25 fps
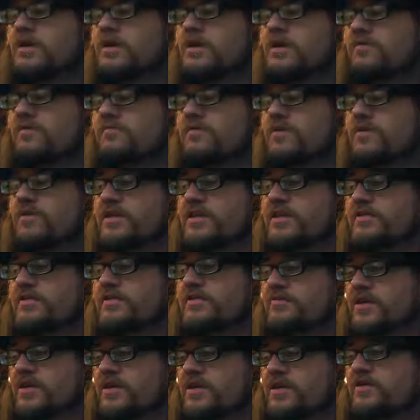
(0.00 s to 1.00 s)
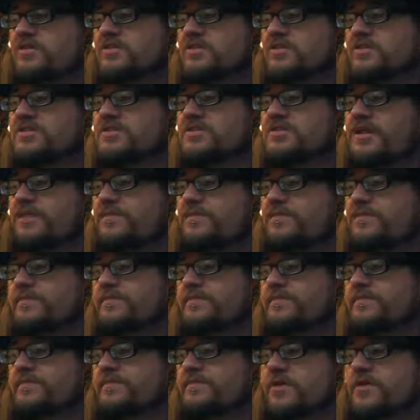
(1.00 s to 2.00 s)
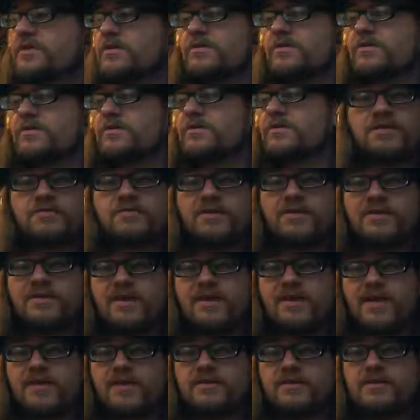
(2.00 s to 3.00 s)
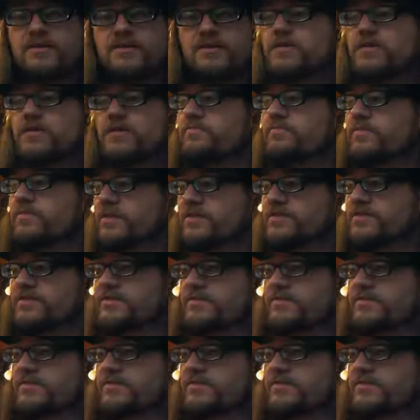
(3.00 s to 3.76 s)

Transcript: it really could have been a lot slimmer. Not only that, but